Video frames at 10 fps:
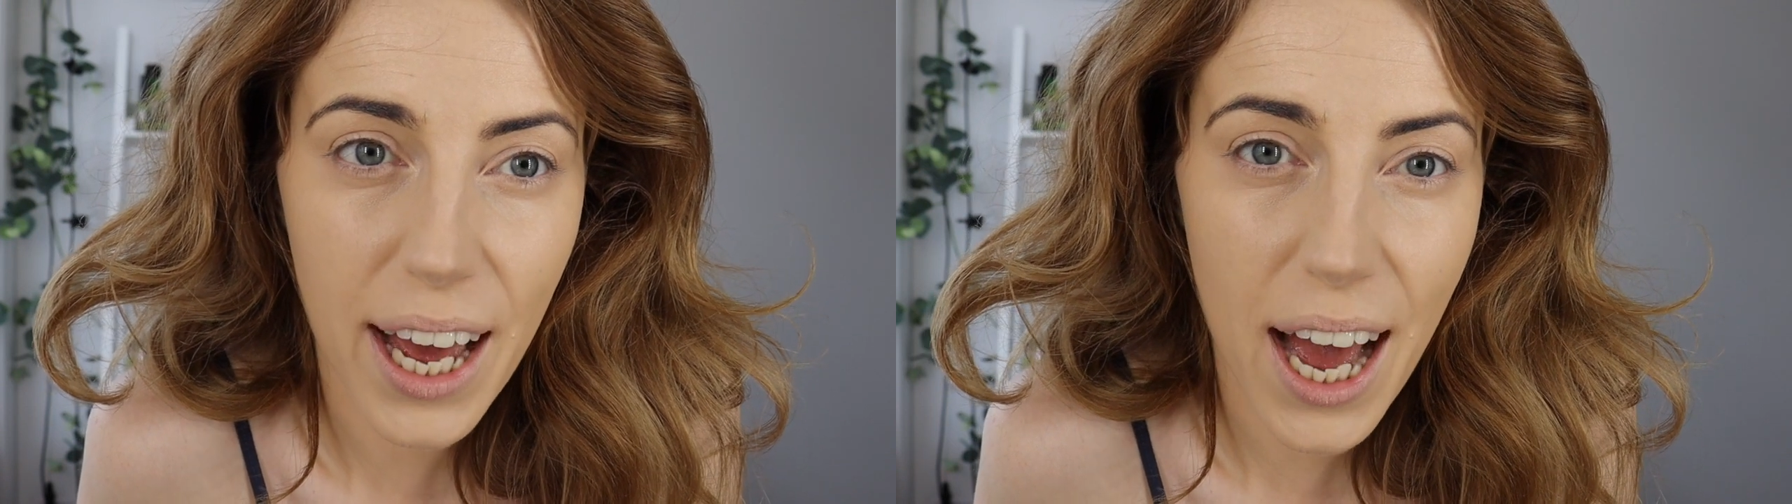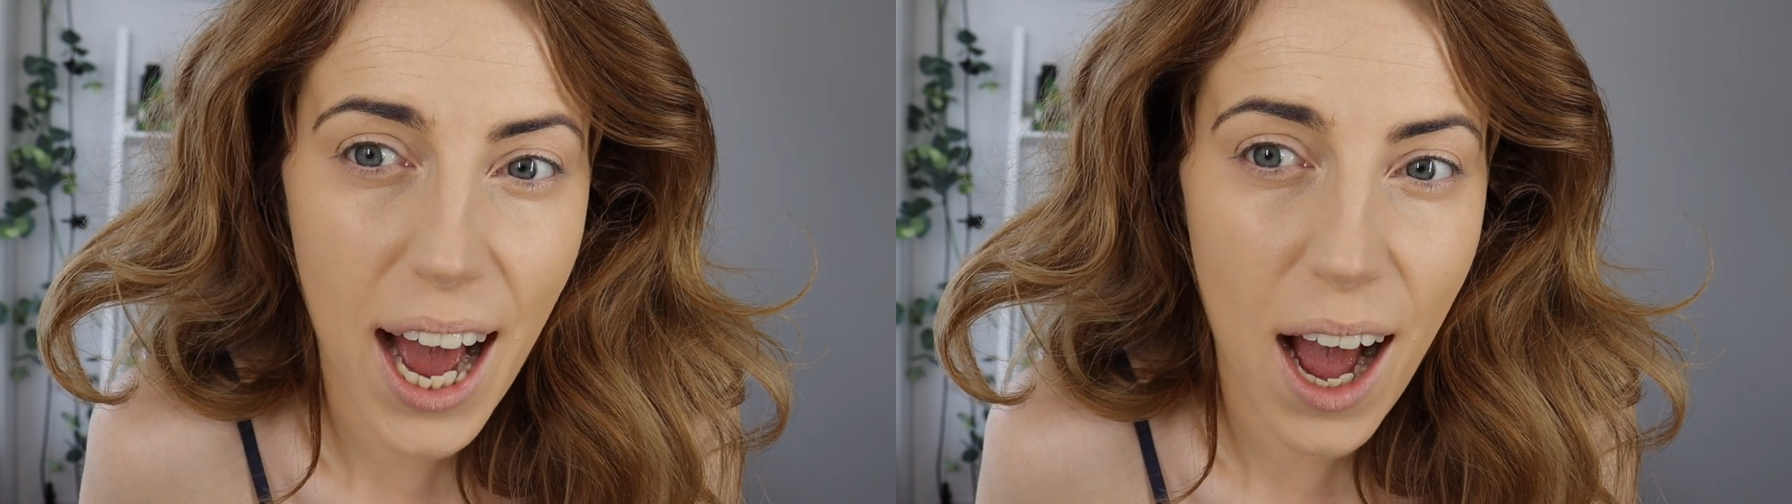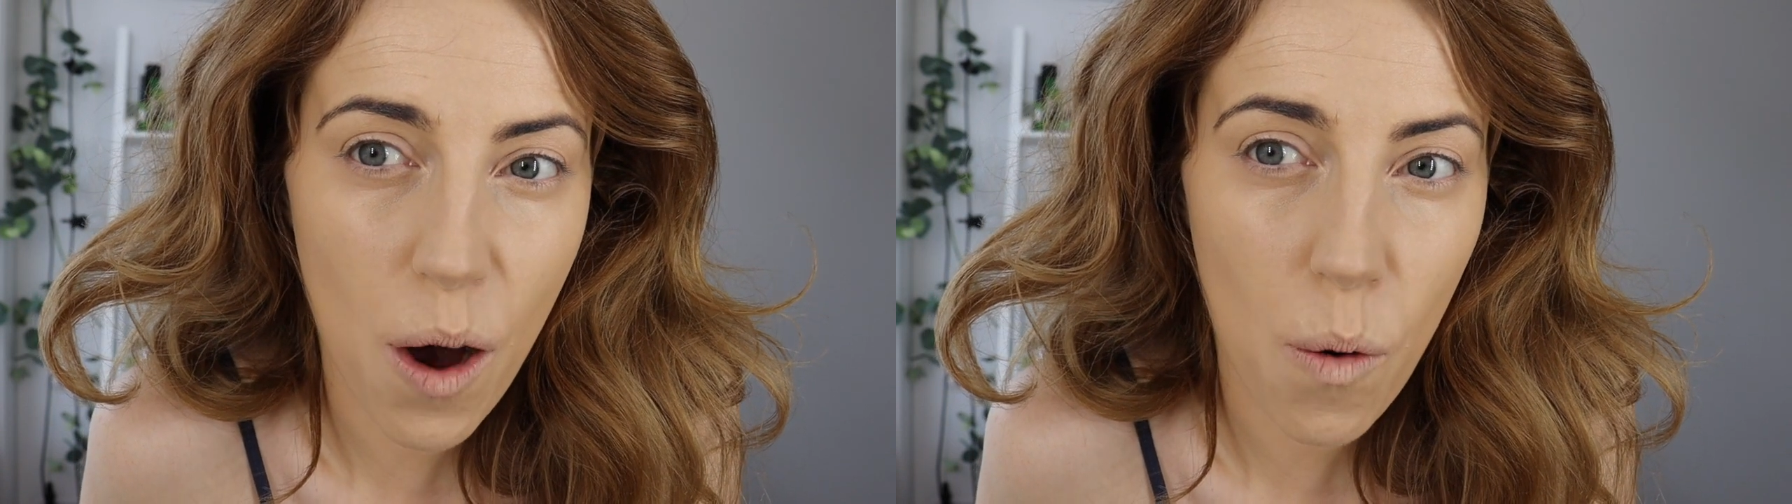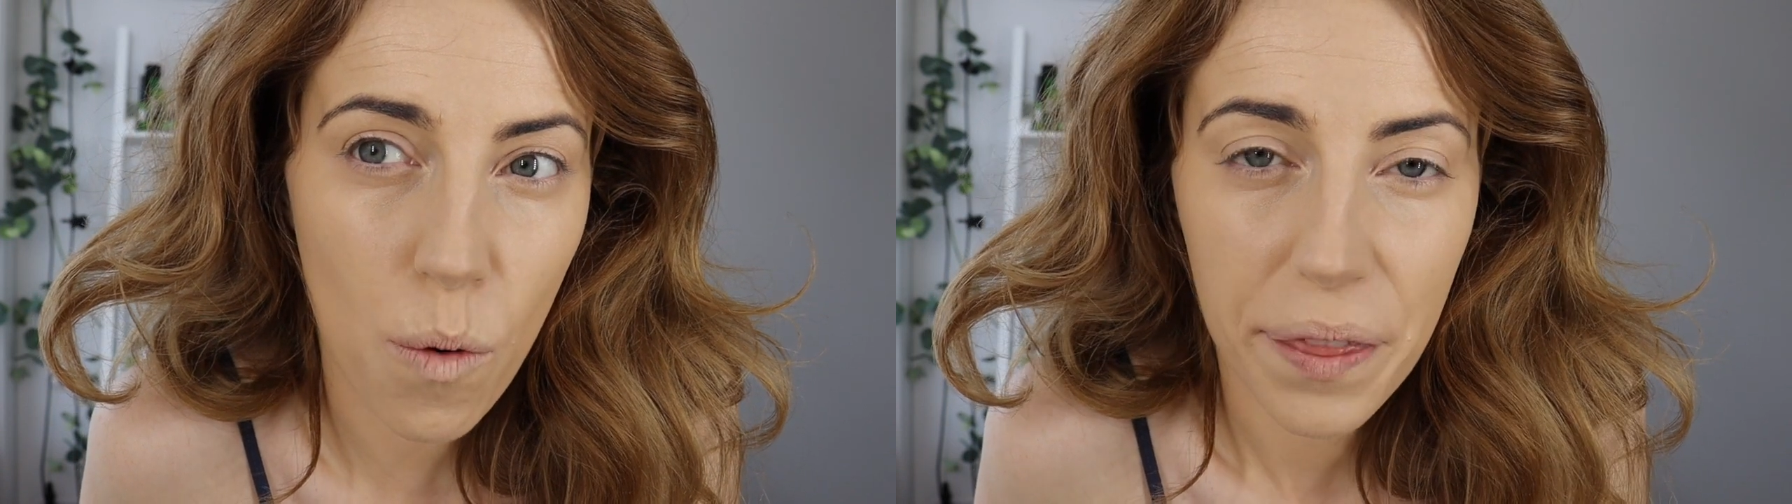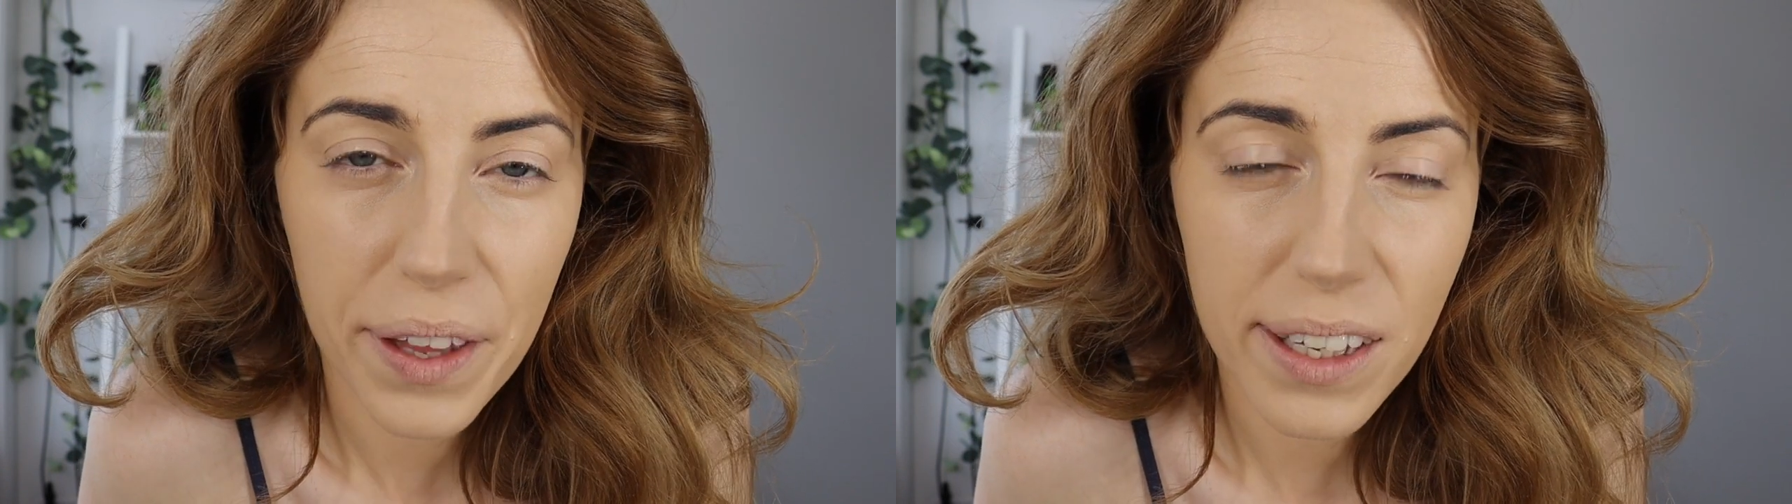
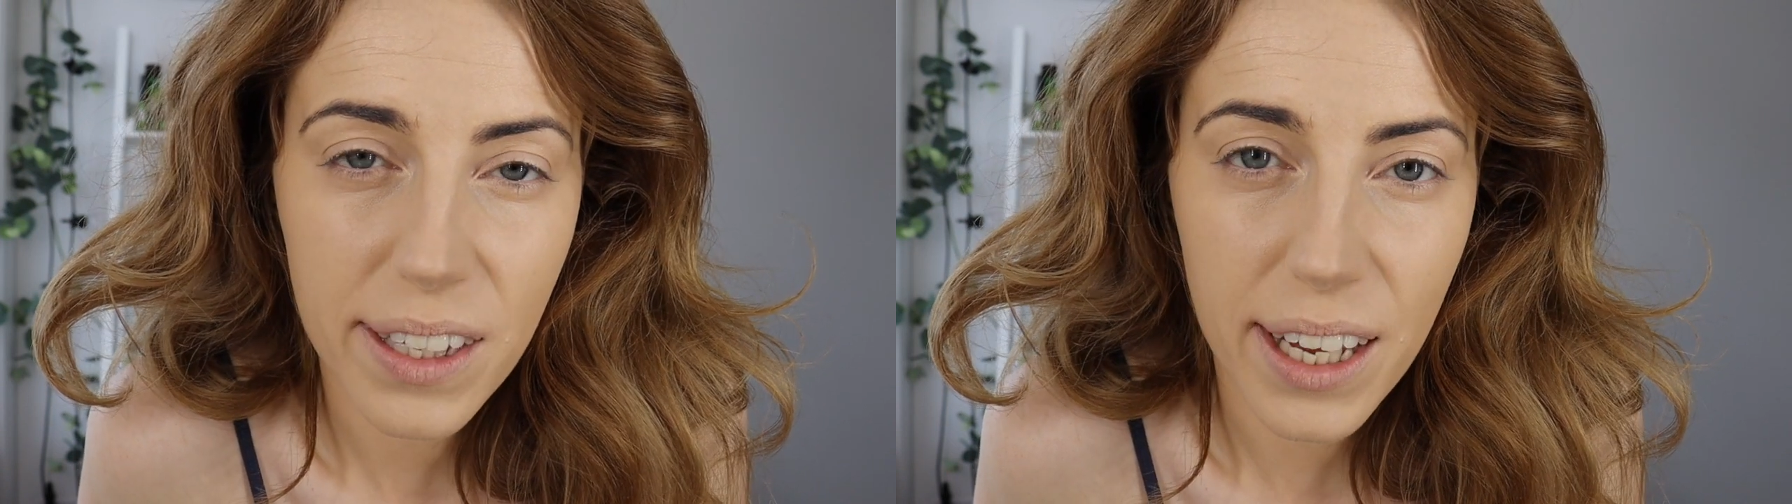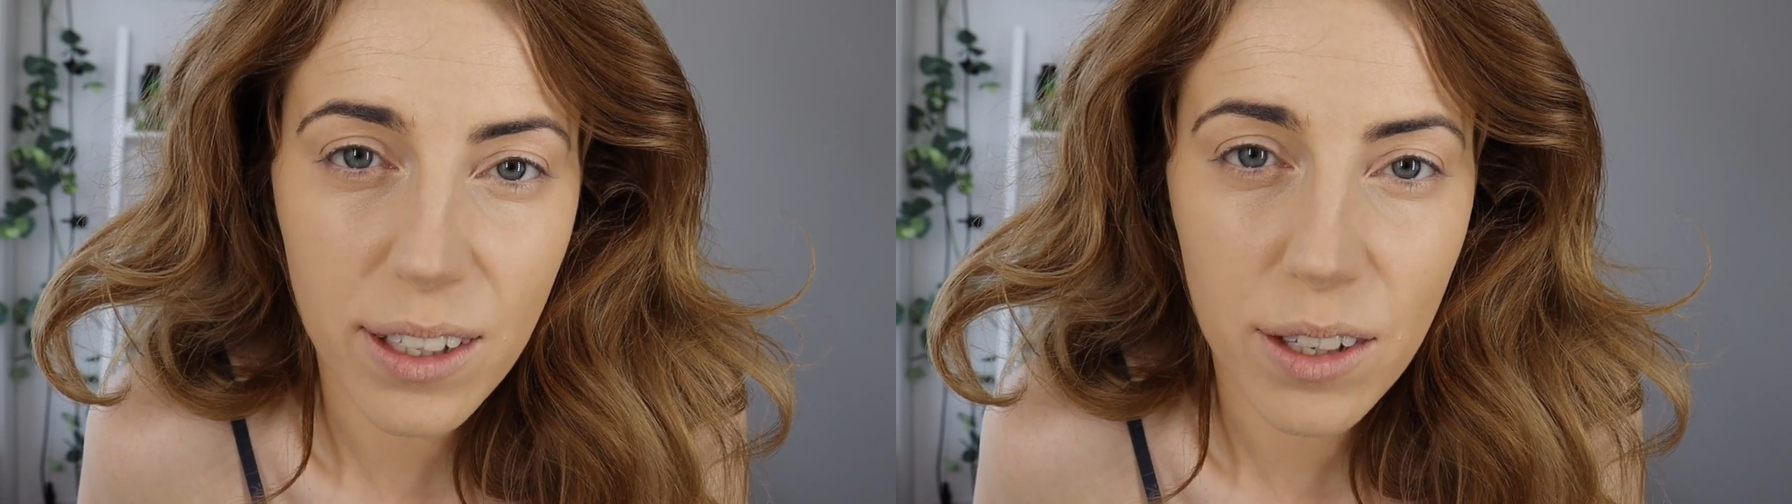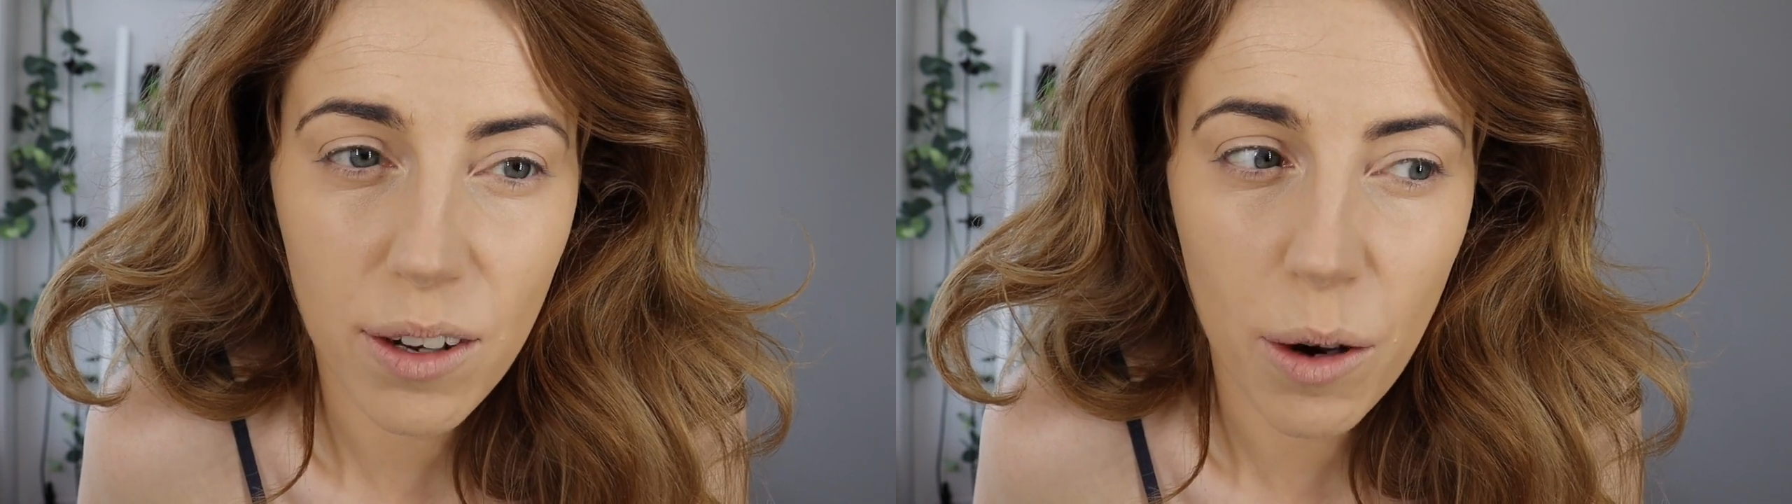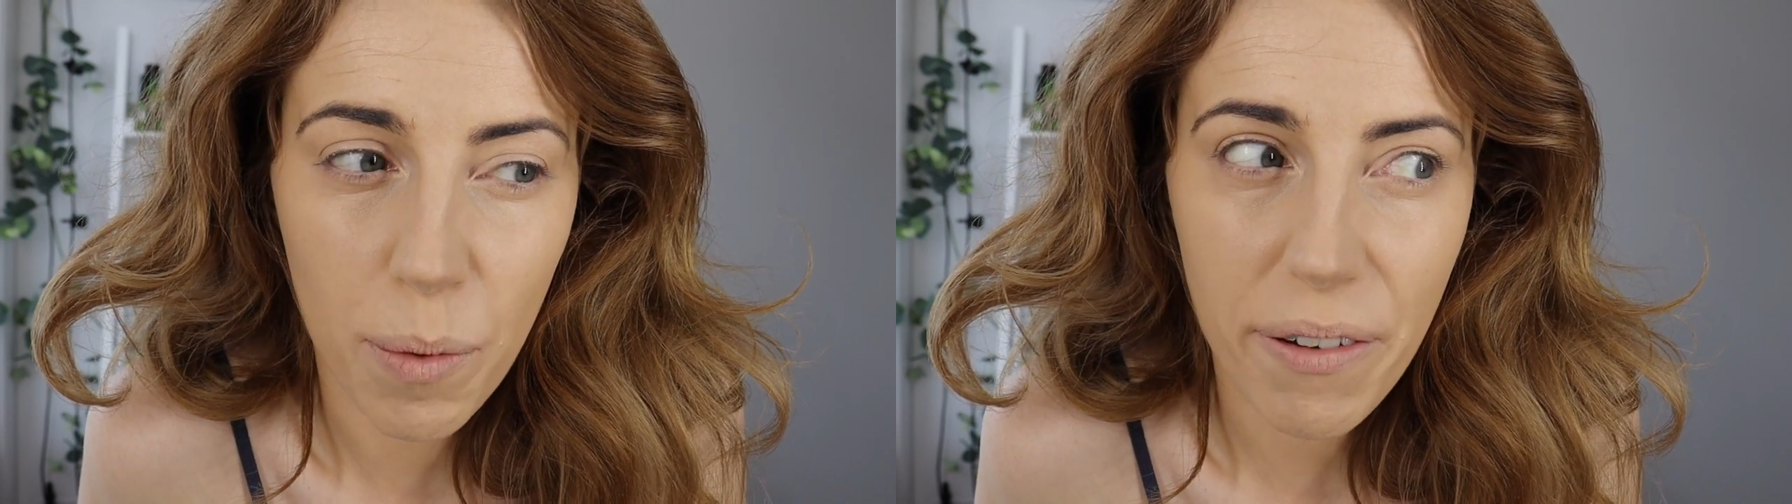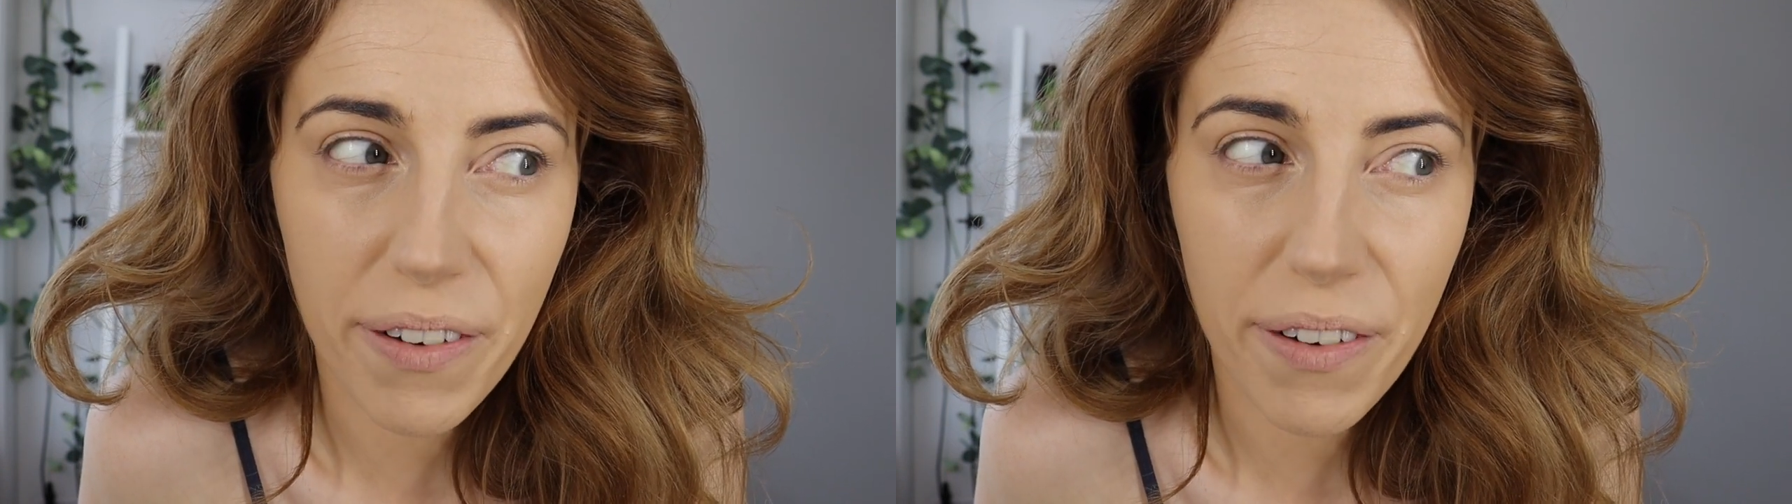how this sits on my